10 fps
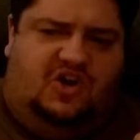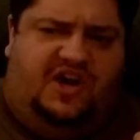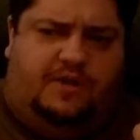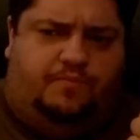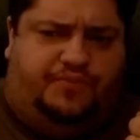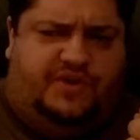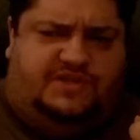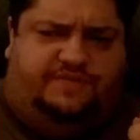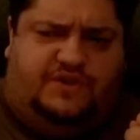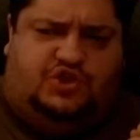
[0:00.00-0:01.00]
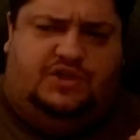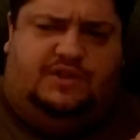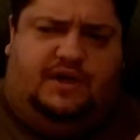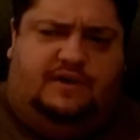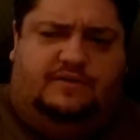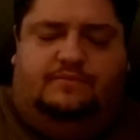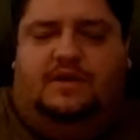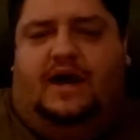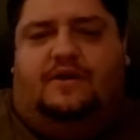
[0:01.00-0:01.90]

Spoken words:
I am Prince Vegeta. No,